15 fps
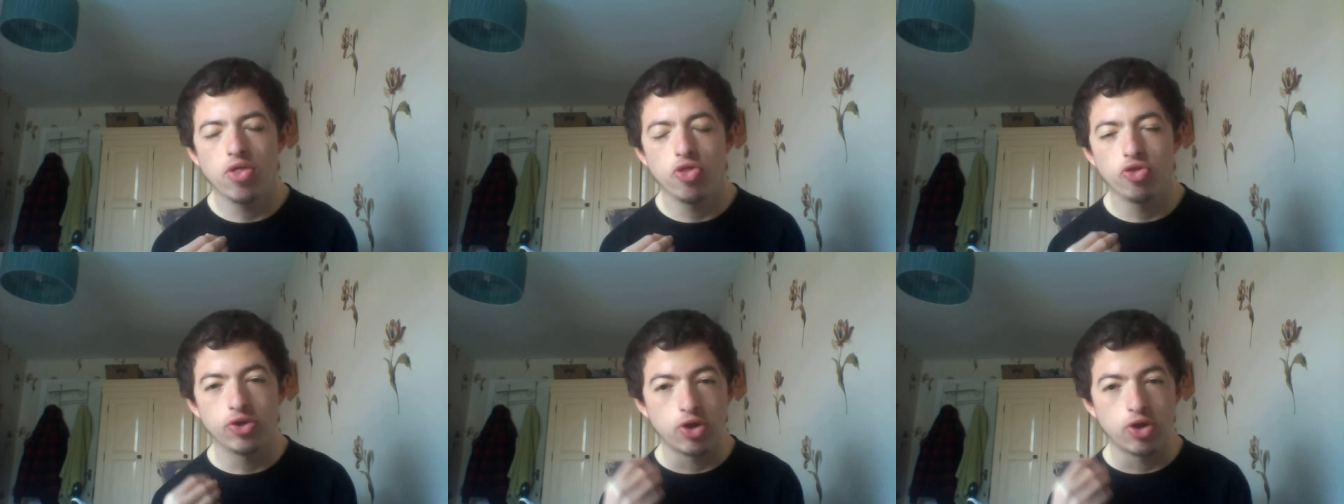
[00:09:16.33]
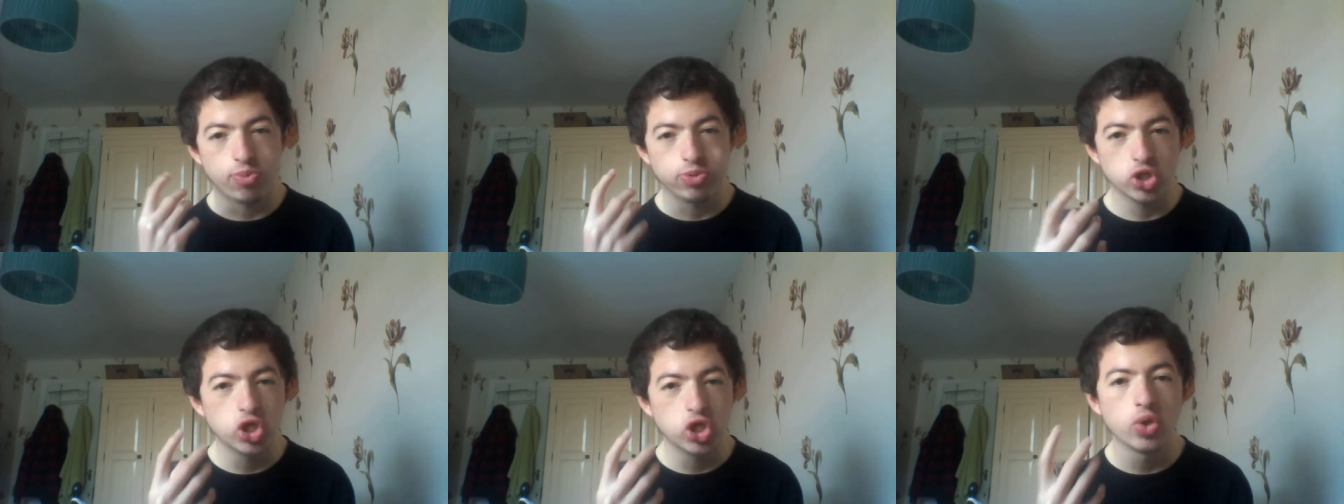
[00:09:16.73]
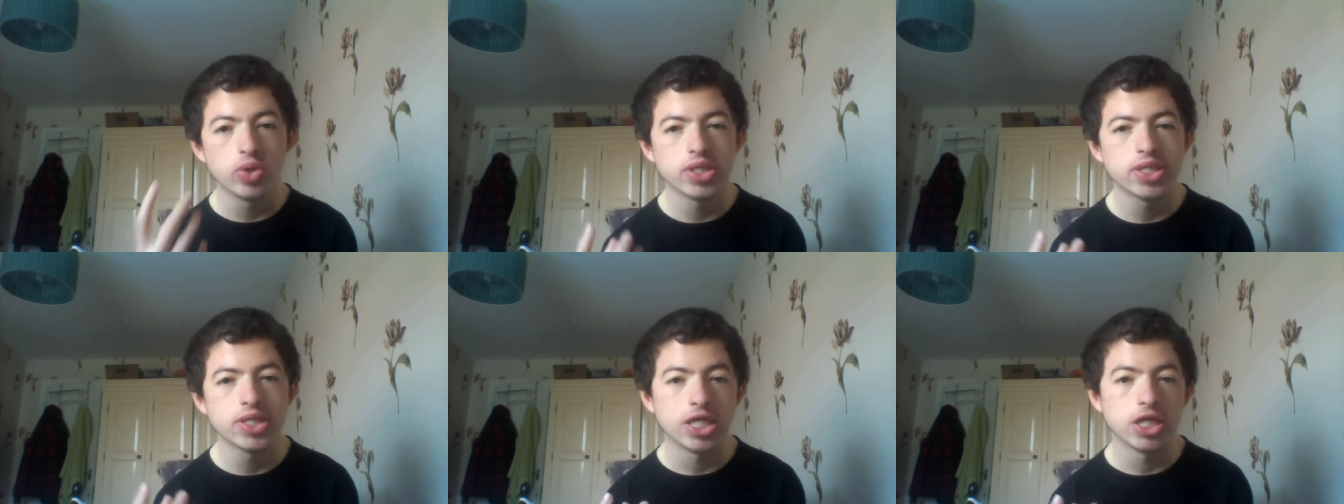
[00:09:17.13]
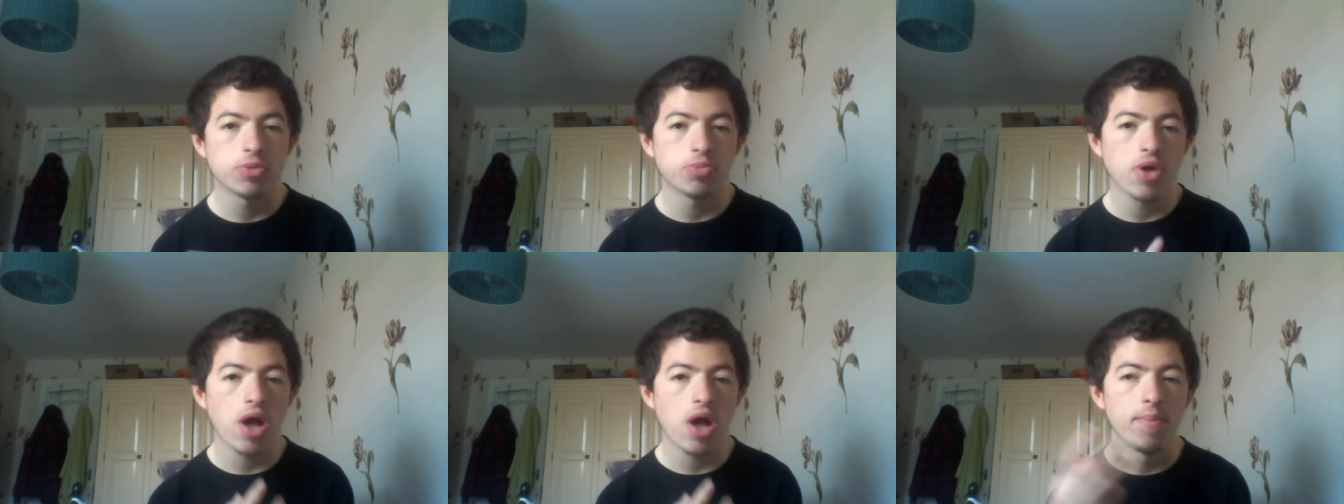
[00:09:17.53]
the opportunity to
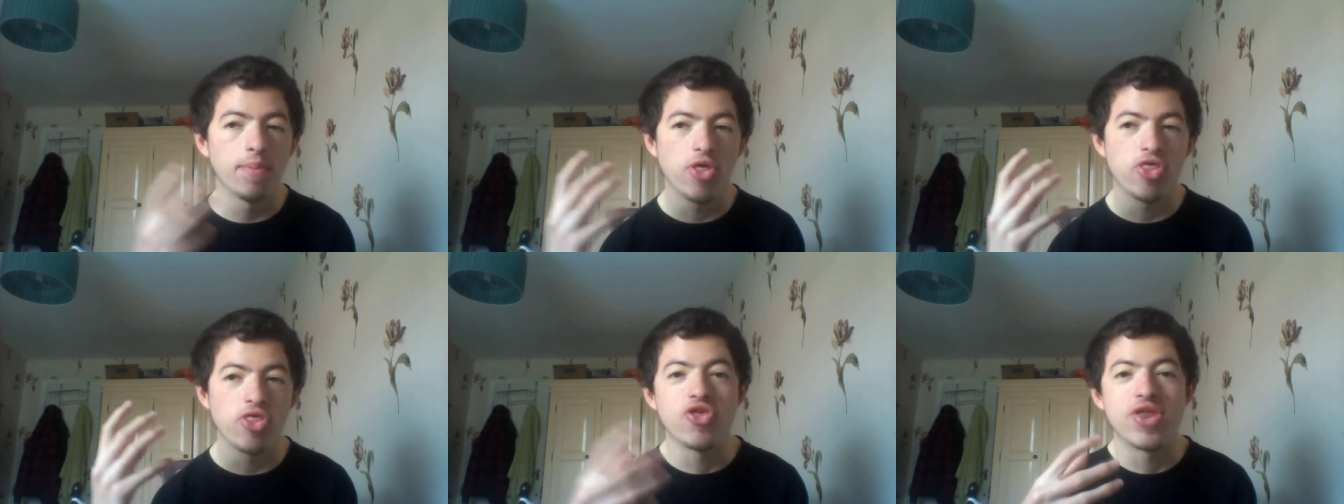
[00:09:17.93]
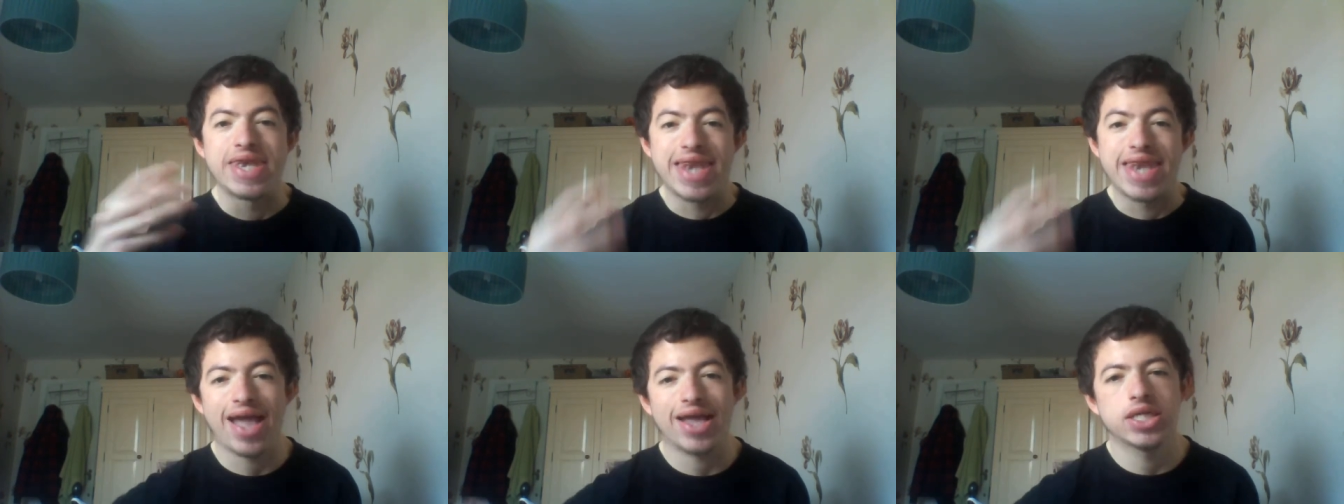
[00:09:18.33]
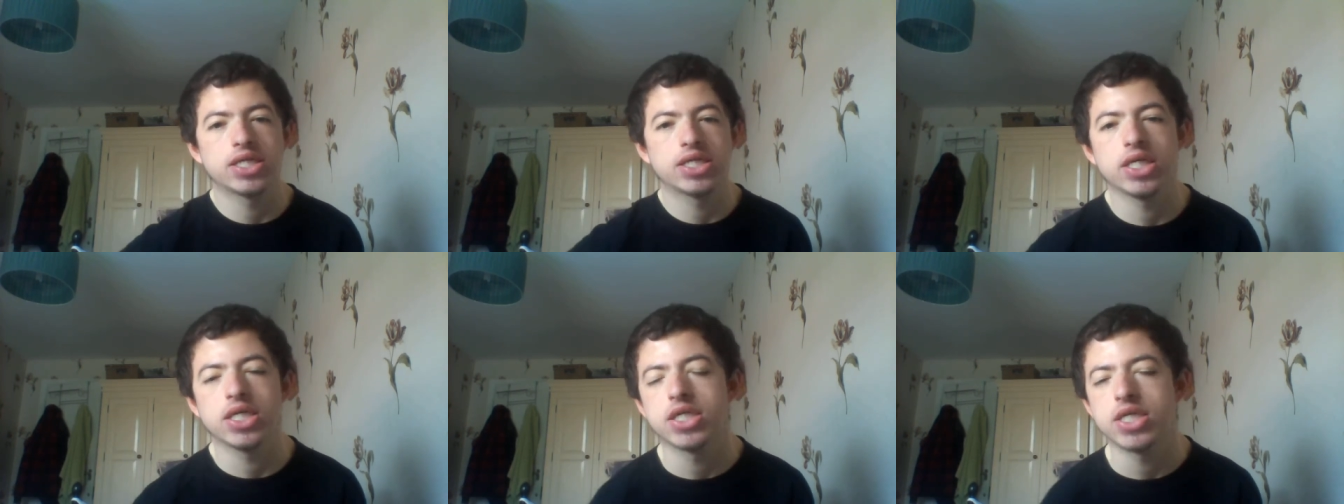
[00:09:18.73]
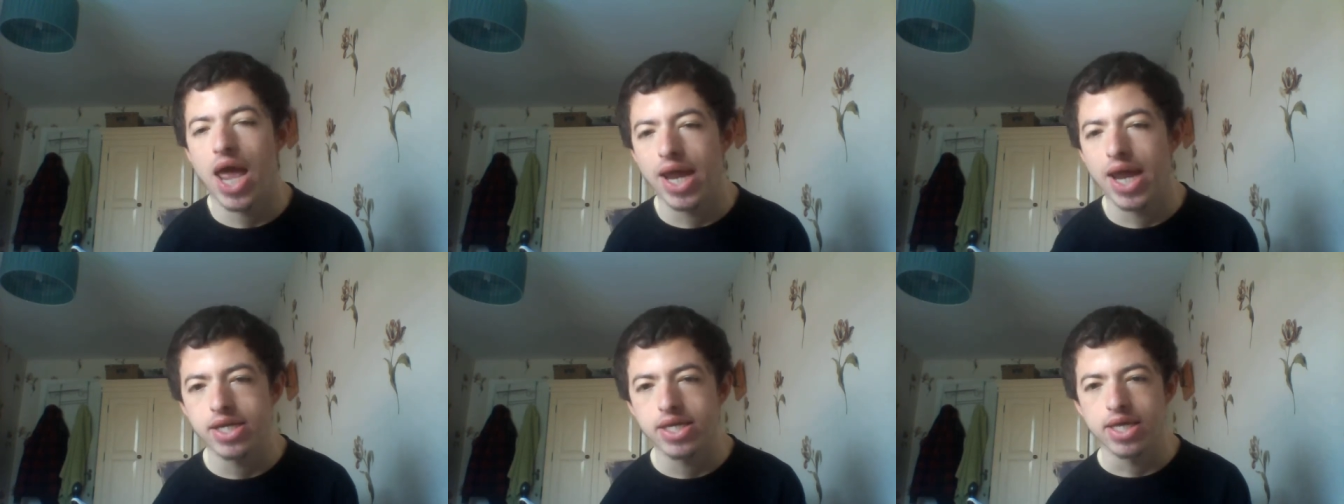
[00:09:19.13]
become the next
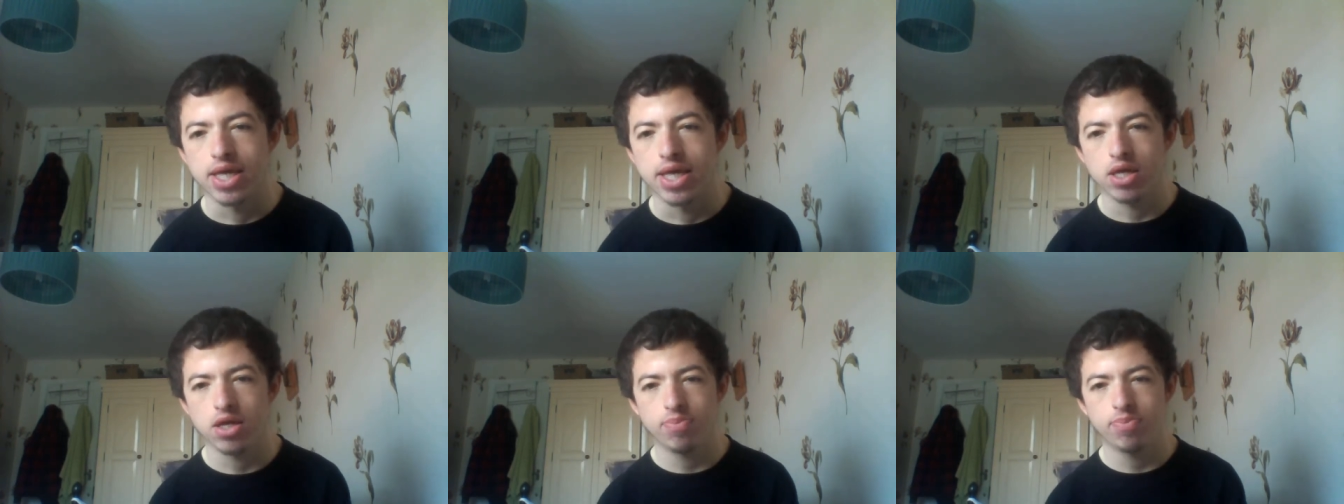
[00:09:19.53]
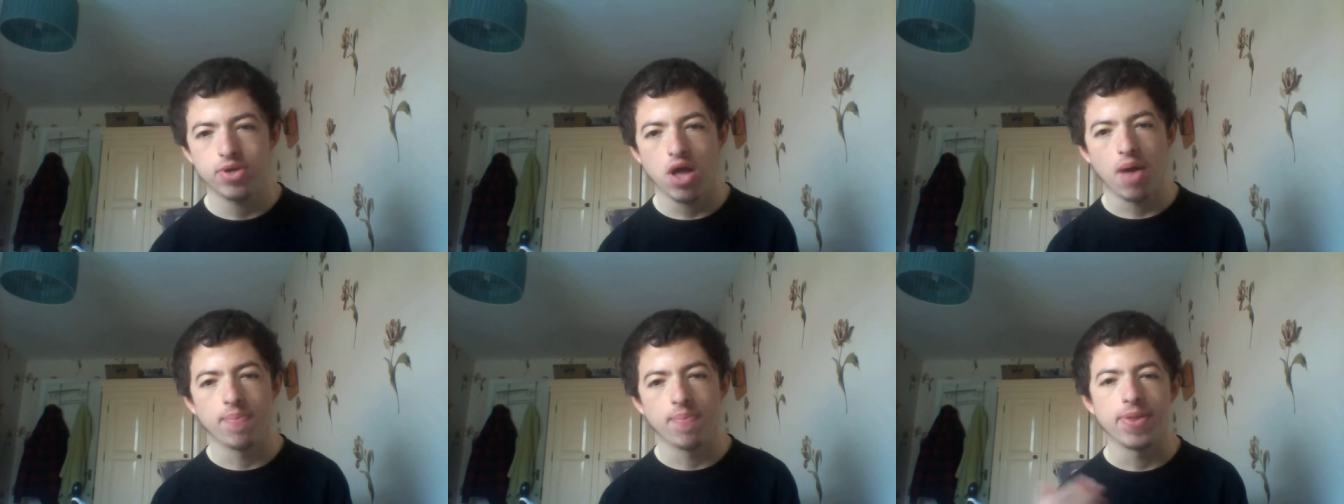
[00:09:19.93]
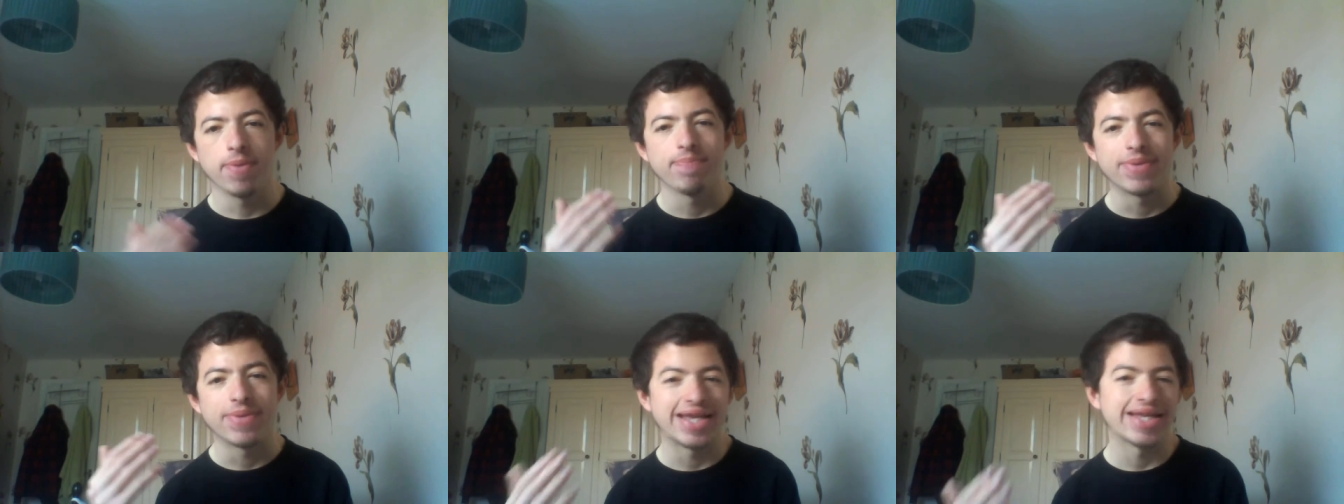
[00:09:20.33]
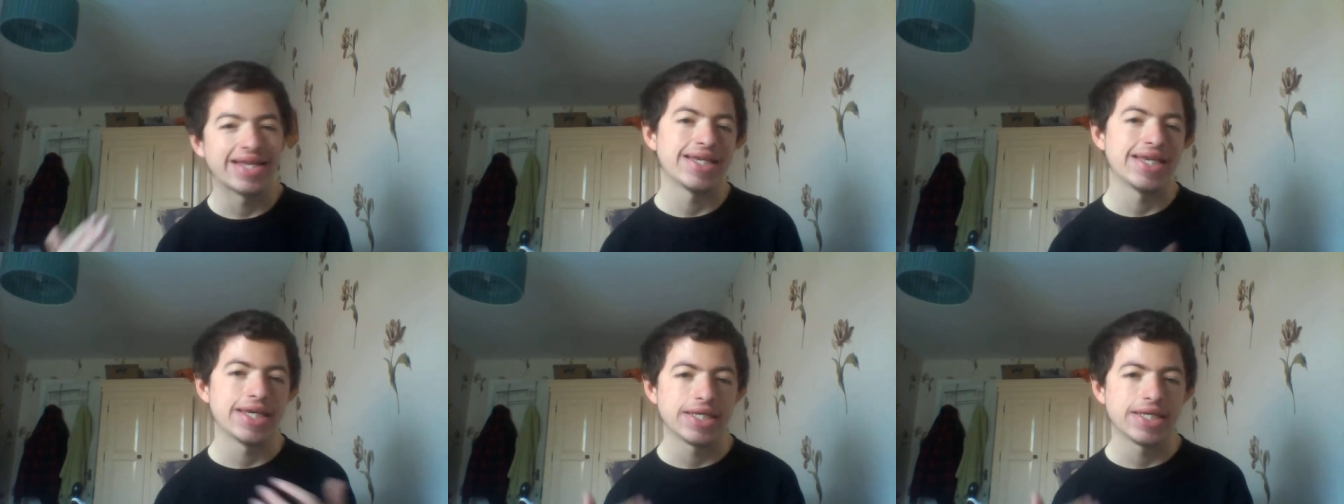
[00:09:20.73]
sidekick, become the Mia
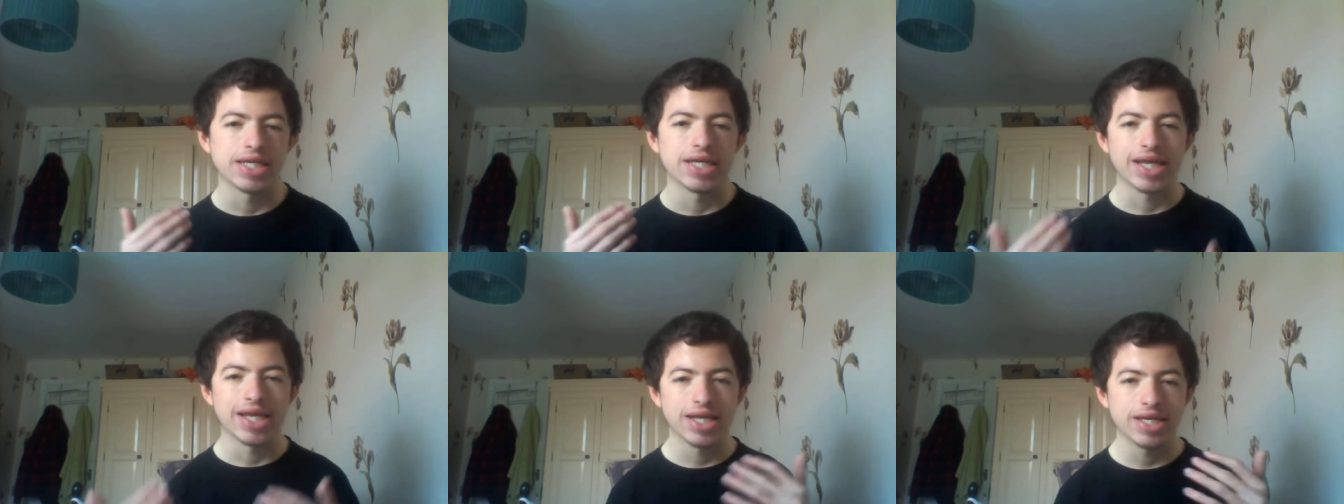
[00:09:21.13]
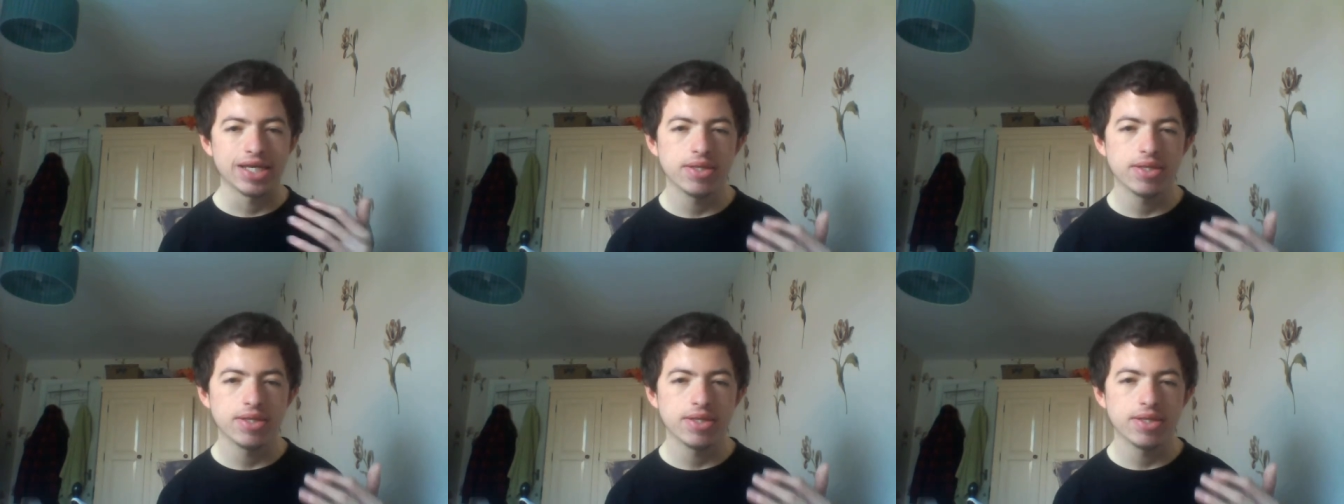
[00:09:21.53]
Dearden,